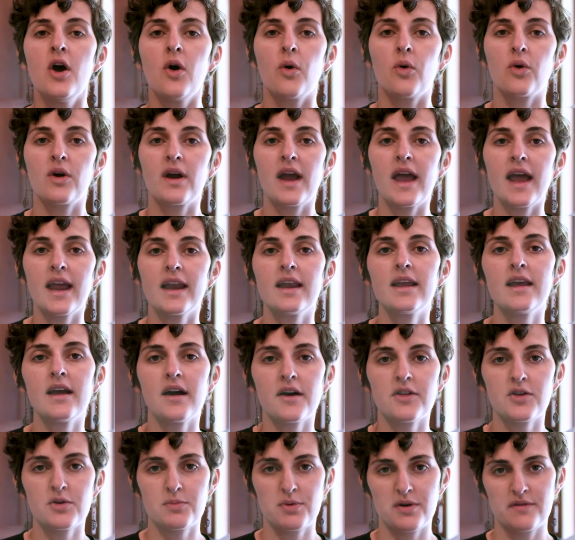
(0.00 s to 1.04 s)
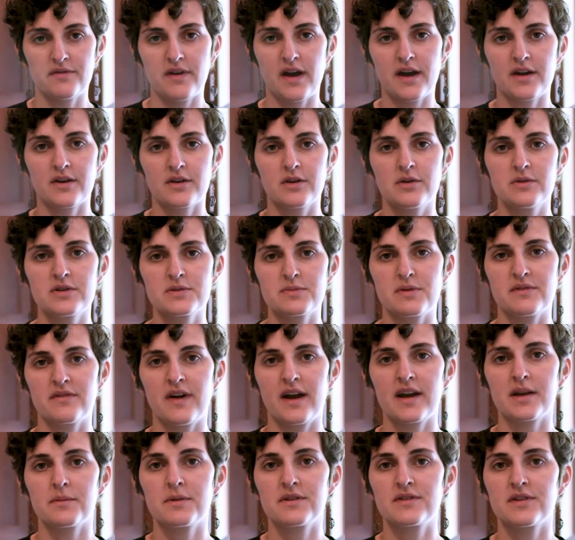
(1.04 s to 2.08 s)
or any other provider who is
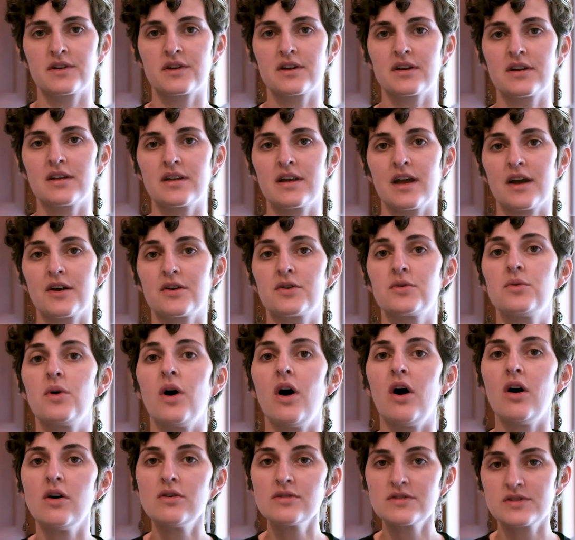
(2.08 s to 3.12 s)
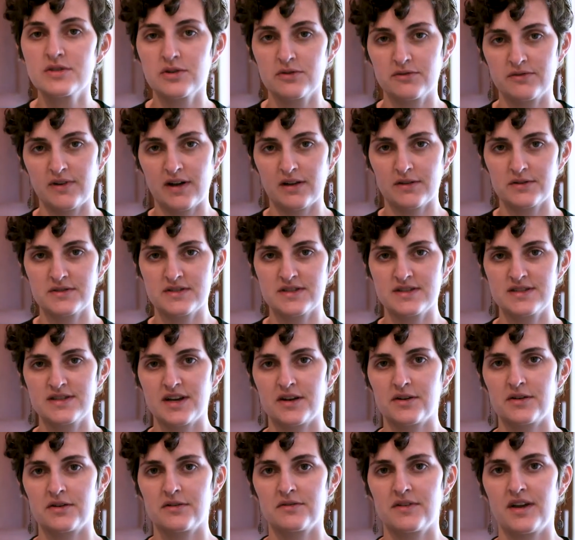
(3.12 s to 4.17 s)
providing maternity care who also follows the
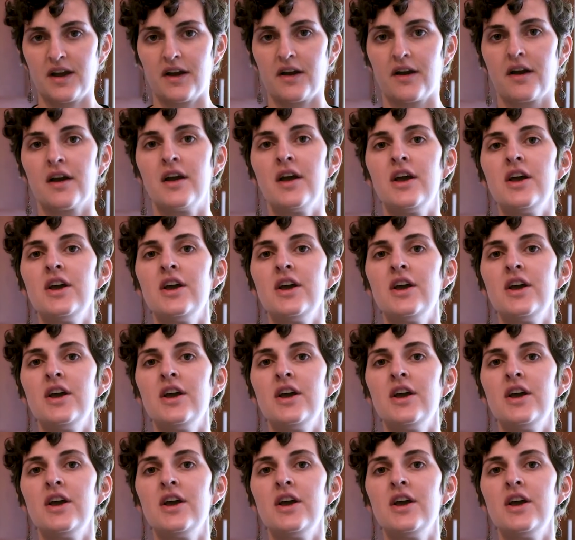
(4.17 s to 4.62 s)
standard of care.